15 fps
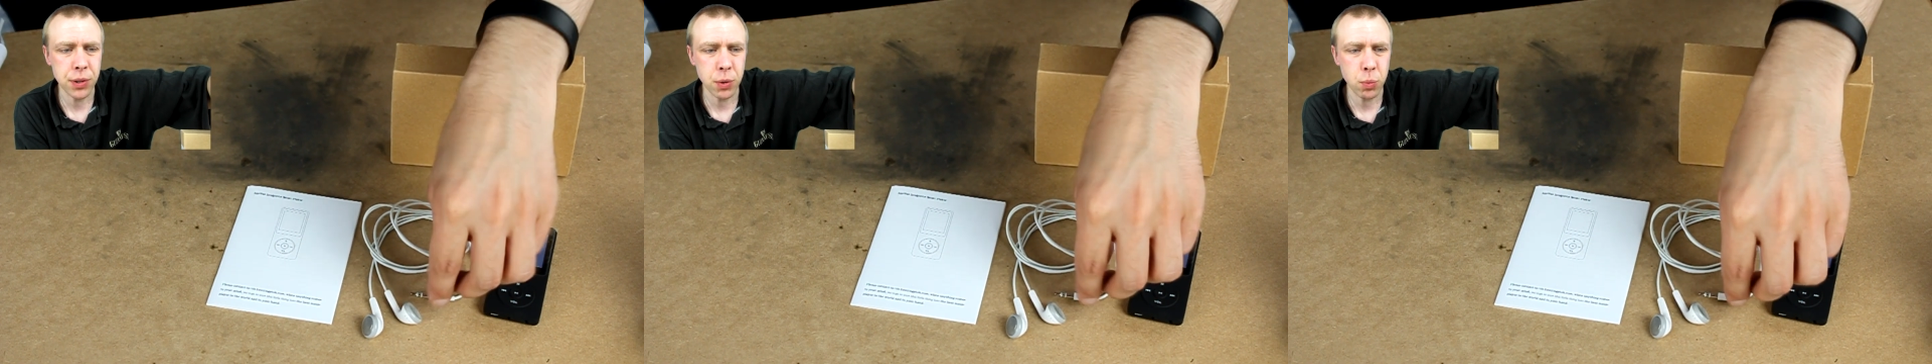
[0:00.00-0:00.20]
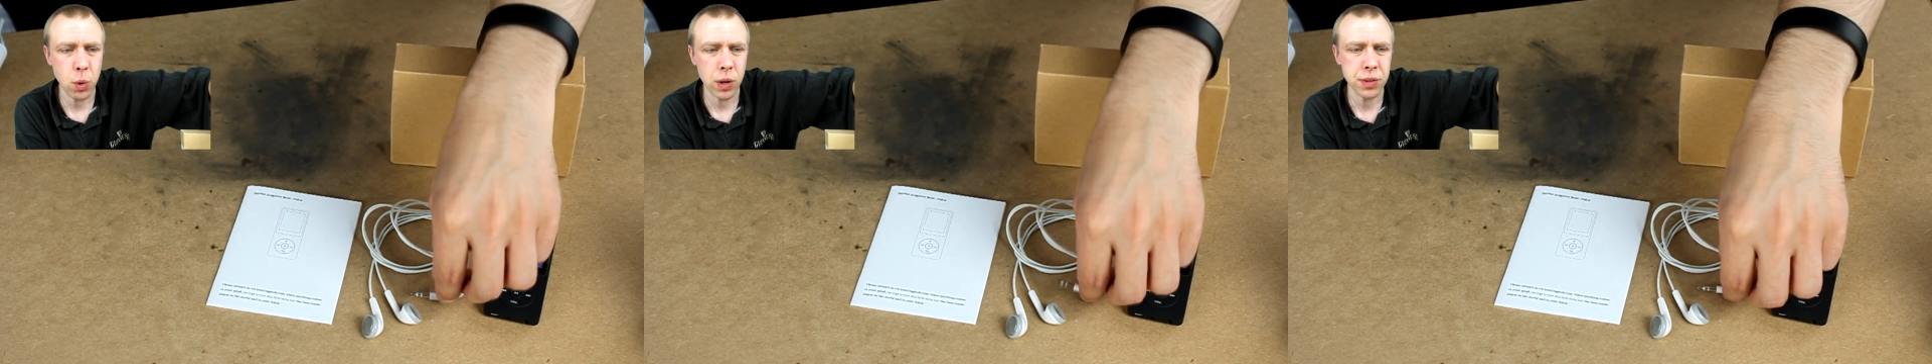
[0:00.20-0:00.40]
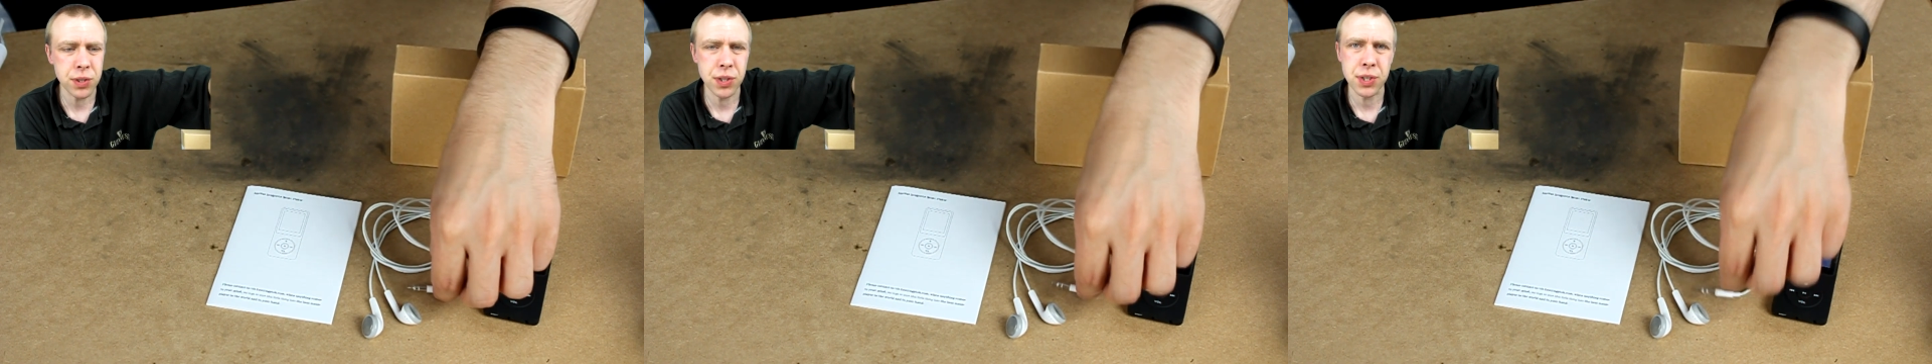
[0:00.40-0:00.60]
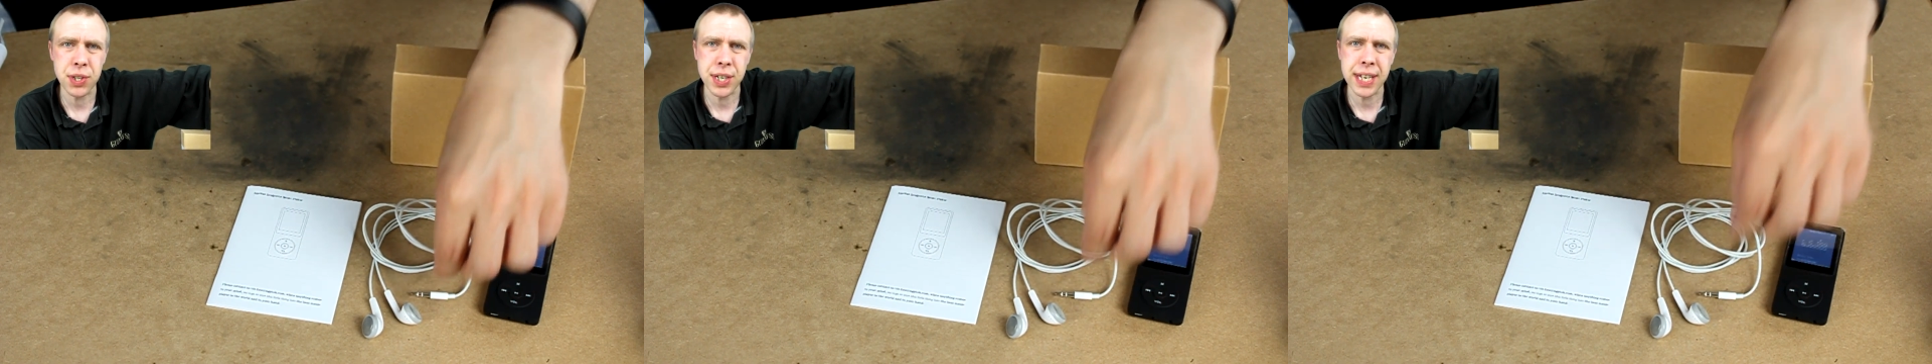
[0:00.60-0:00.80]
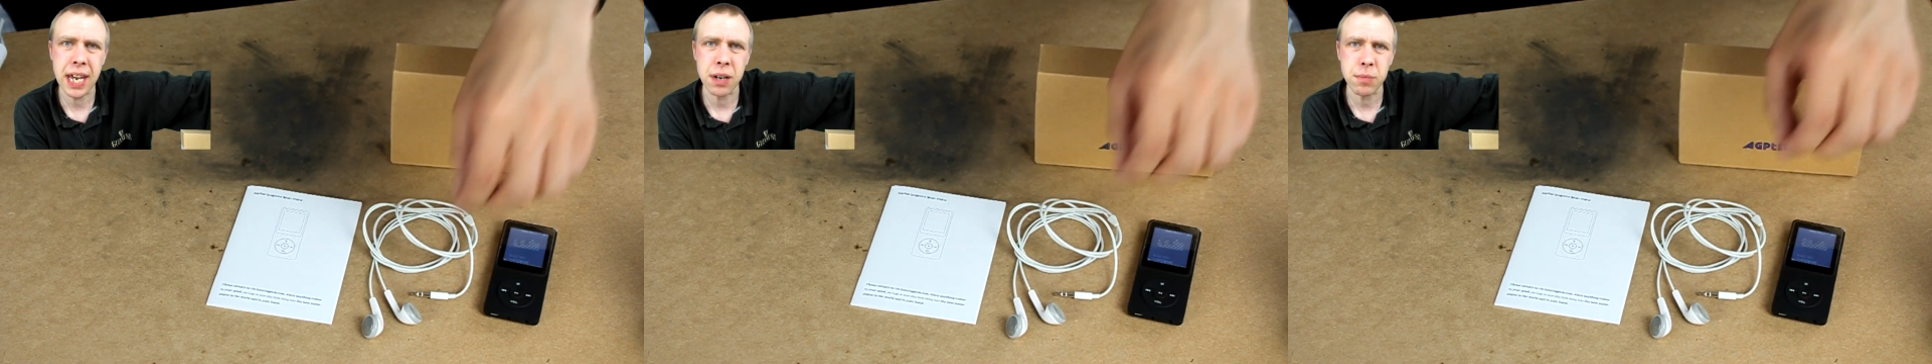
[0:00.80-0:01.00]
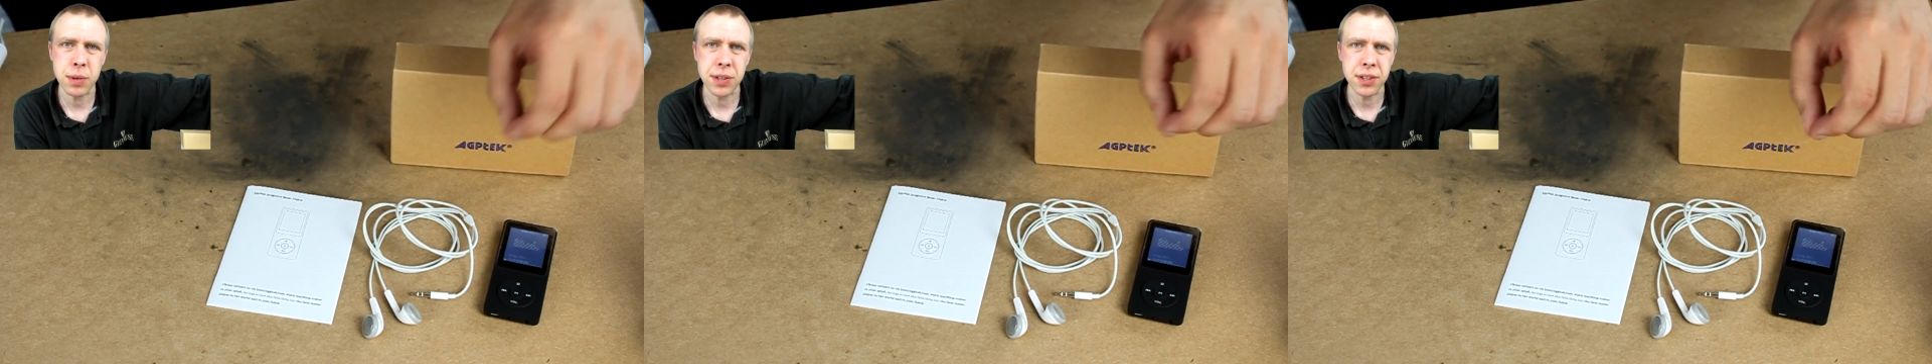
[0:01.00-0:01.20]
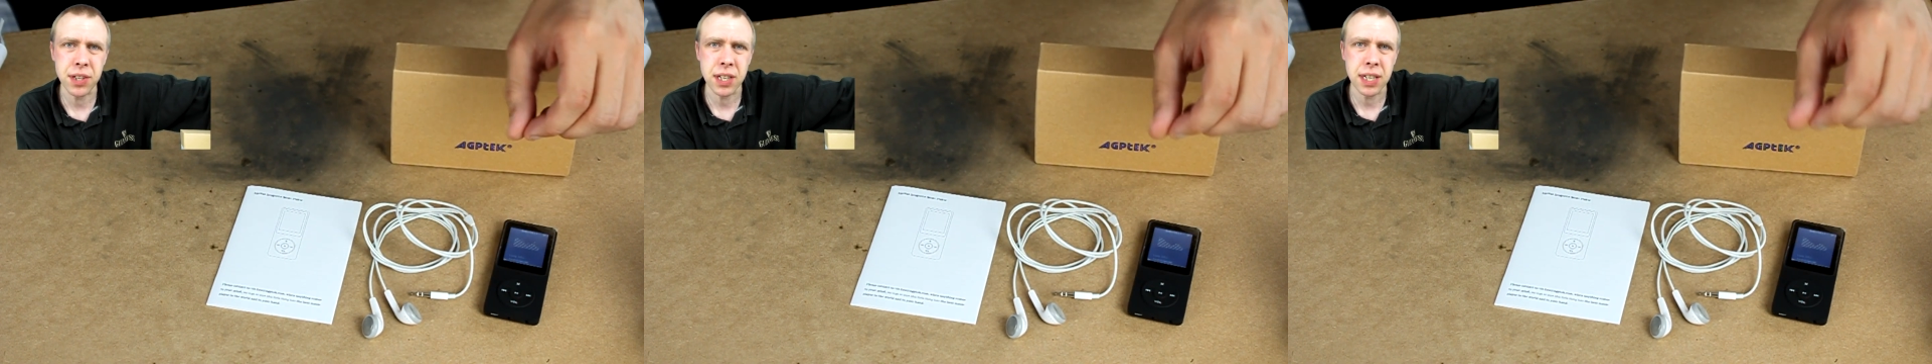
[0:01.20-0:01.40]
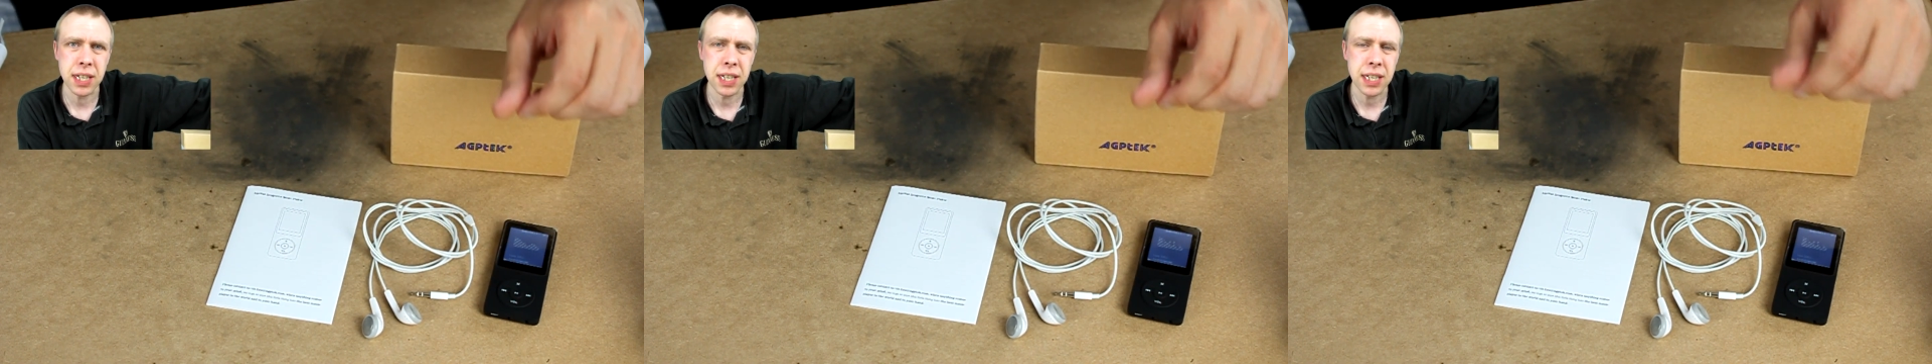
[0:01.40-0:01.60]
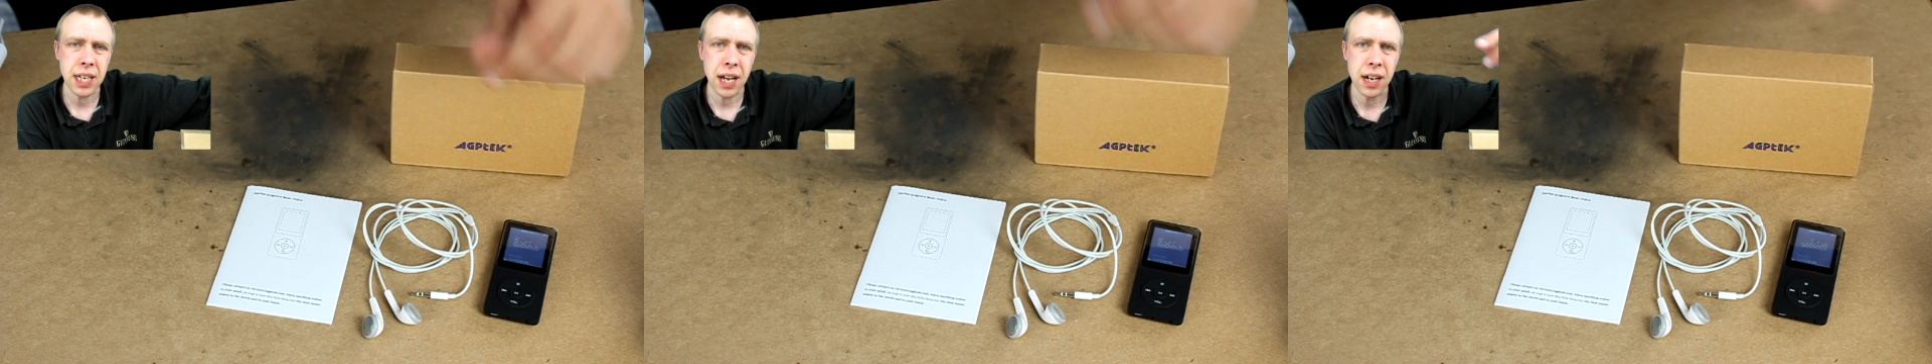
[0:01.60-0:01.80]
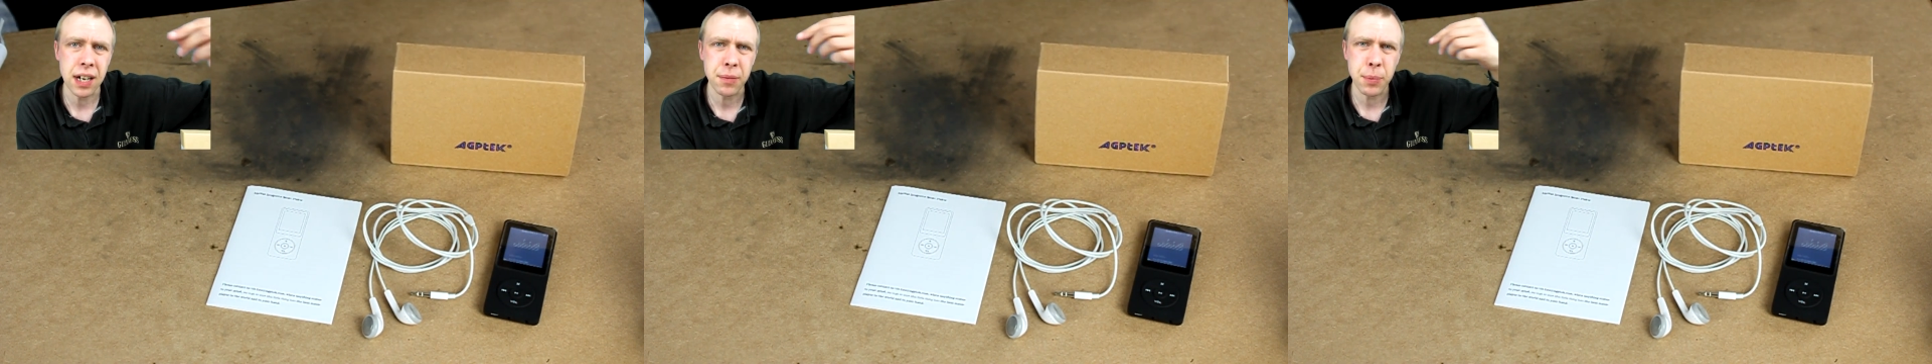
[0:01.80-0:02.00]
the ones that you get with the
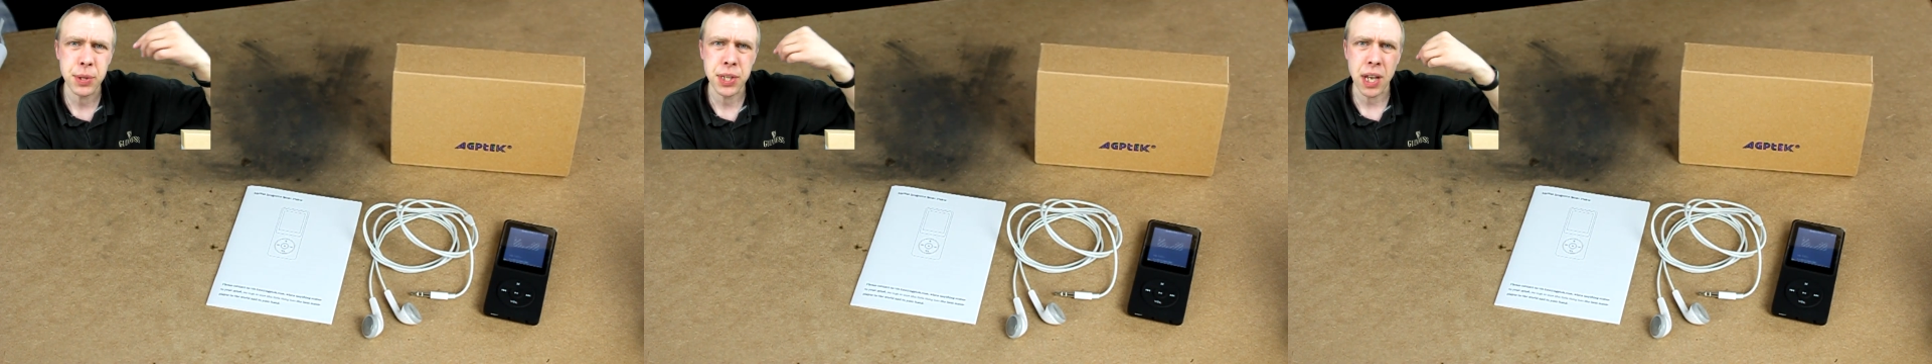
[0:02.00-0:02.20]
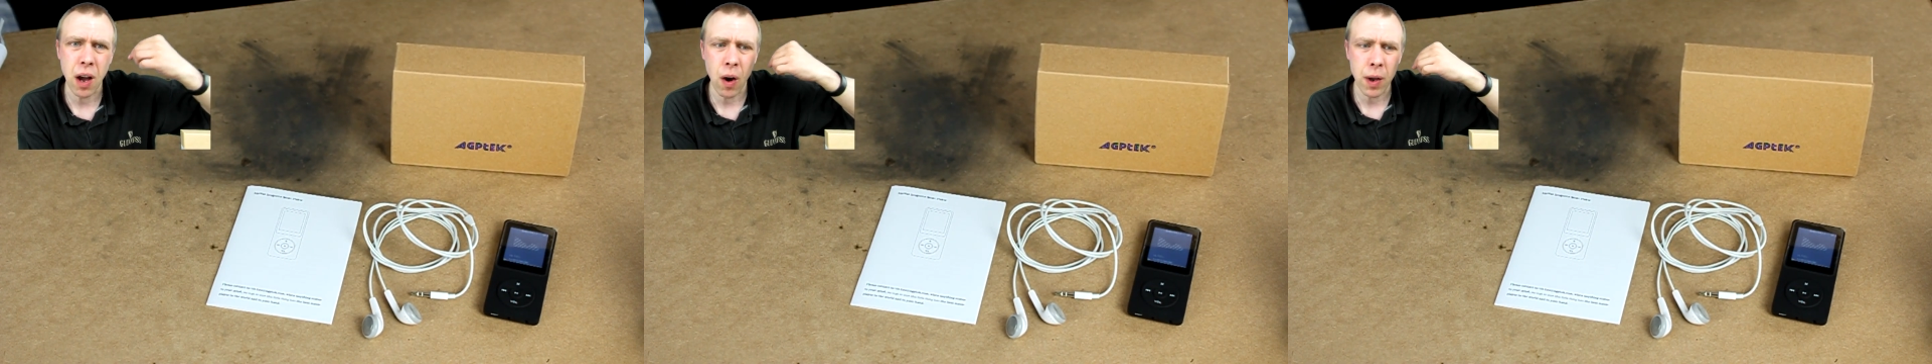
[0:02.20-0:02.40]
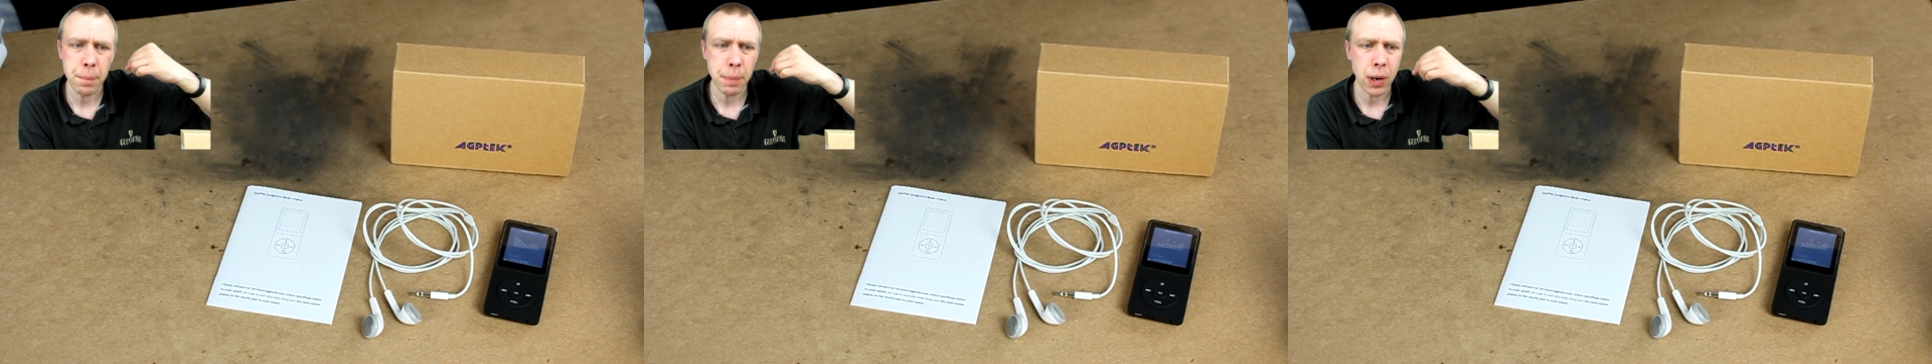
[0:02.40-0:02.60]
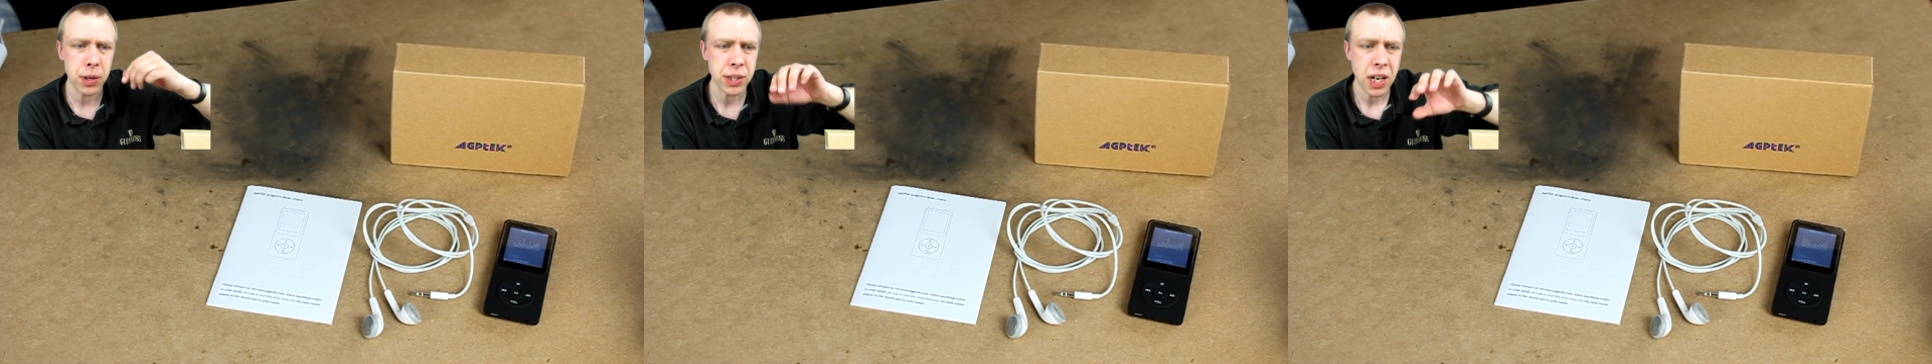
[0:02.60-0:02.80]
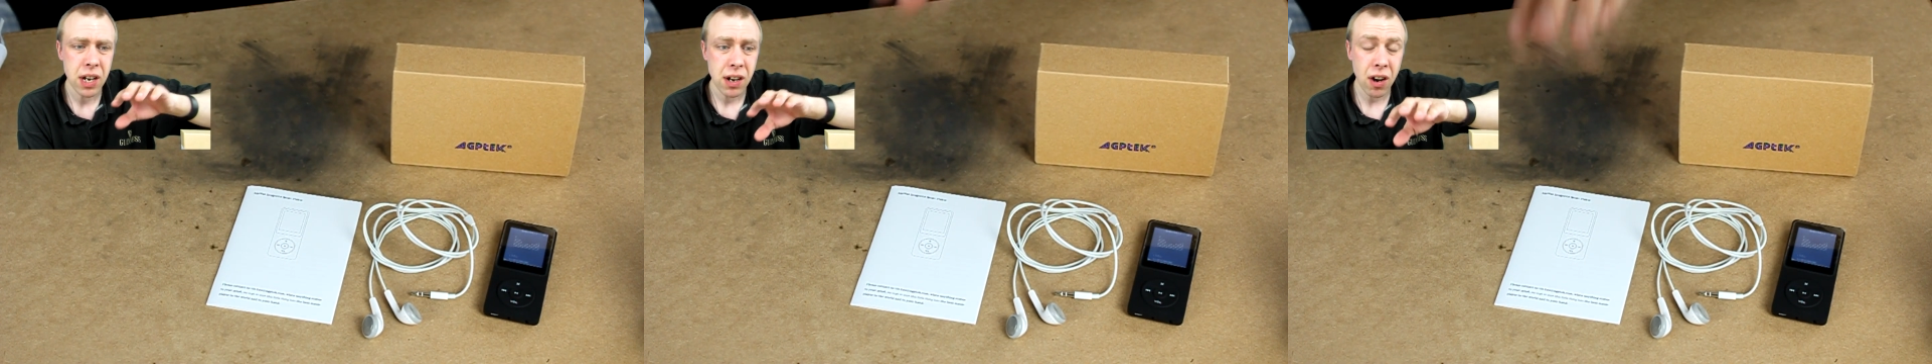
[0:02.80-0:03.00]
iPod.